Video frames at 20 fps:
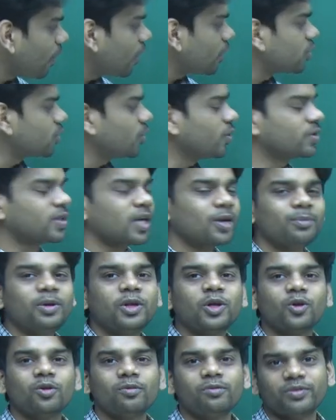also in
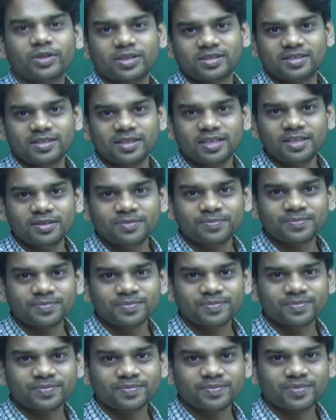thermal equilibrium with C.
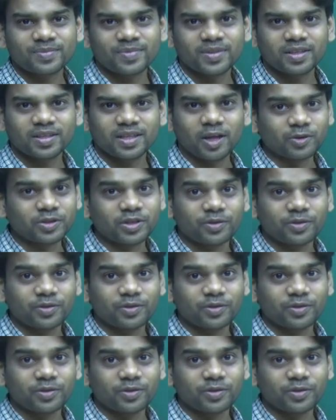Now